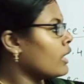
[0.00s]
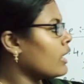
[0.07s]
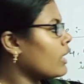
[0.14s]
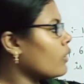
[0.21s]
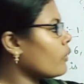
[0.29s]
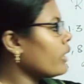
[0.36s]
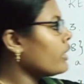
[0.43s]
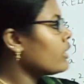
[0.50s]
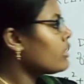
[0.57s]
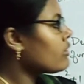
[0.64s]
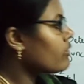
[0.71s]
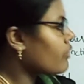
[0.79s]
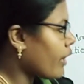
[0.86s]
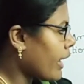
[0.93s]
Okay,
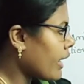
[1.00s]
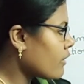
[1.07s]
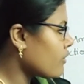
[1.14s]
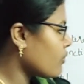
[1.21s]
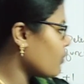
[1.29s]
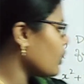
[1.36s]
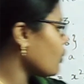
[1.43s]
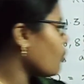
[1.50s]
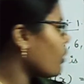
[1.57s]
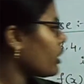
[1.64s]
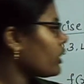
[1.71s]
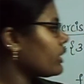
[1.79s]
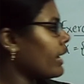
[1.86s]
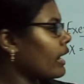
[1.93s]
so X, we know what
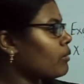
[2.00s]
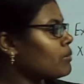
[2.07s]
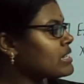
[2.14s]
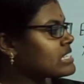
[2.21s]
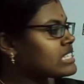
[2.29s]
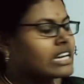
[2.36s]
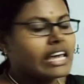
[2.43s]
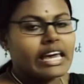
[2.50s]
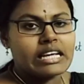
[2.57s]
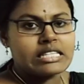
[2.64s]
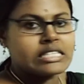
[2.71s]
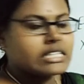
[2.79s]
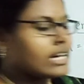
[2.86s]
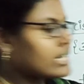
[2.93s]
are the elements in
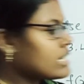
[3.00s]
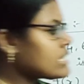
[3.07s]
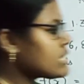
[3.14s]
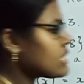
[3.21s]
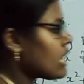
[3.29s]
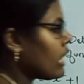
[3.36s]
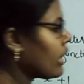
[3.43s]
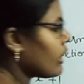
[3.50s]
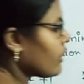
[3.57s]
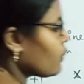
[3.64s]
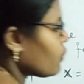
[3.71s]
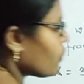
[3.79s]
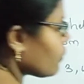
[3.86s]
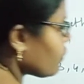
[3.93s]
X, that is
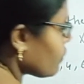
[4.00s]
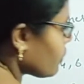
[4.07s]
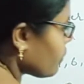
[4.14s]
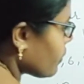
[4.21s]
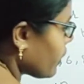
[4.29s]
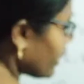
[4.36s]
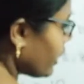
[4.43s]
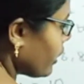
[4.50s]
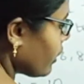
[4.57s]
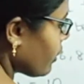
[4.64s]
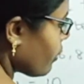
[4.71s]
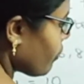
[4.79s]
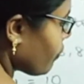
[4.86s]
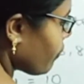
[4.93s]
3,
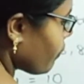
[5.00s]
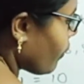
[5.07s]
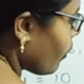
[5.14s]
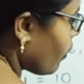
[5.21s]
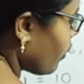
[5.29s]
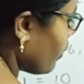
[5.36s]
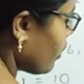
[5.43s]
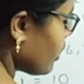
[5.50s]
4,